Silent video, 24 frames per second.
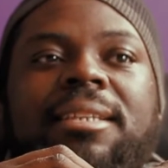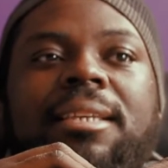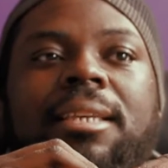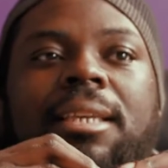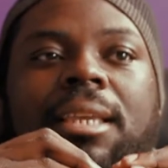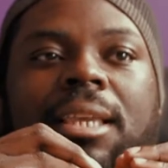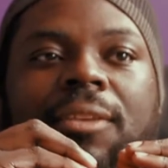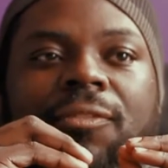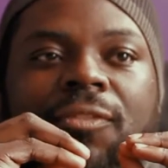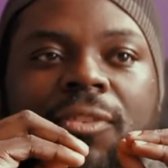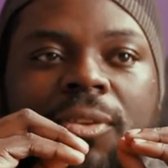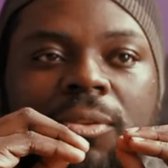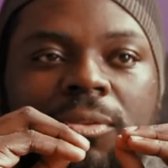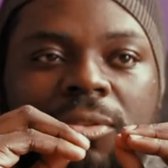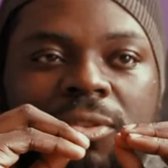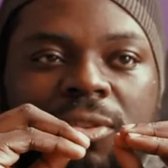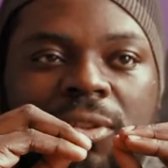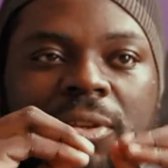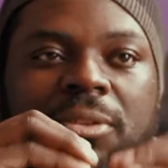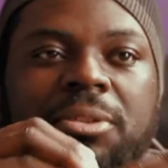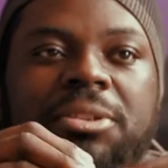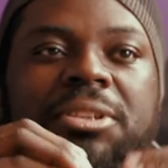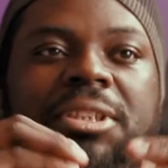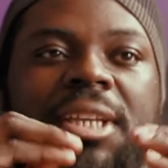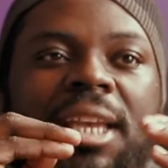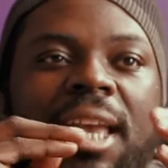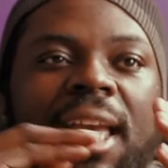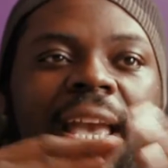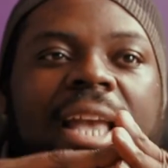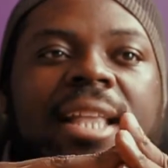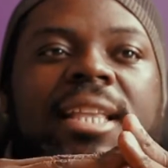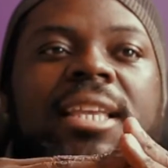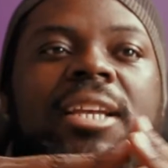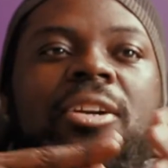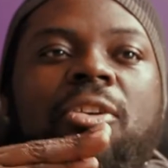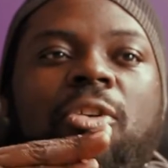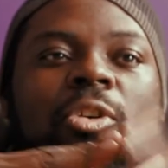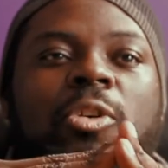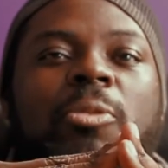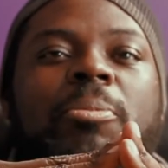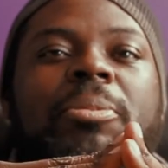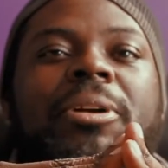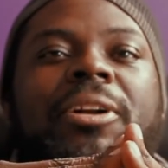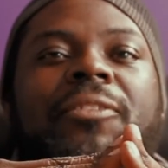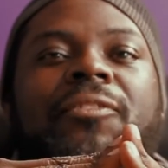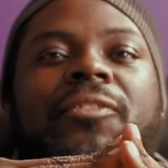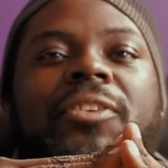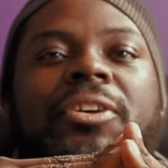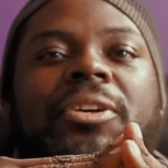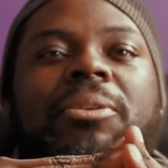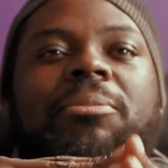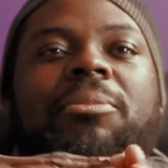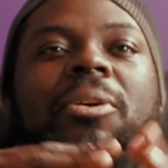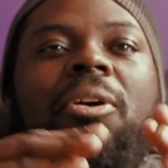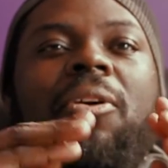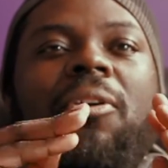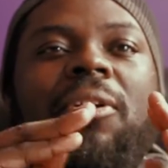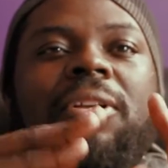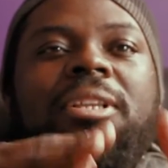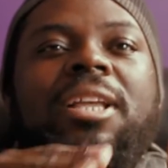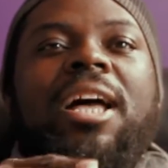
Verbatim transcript: if you search any Kubrick film on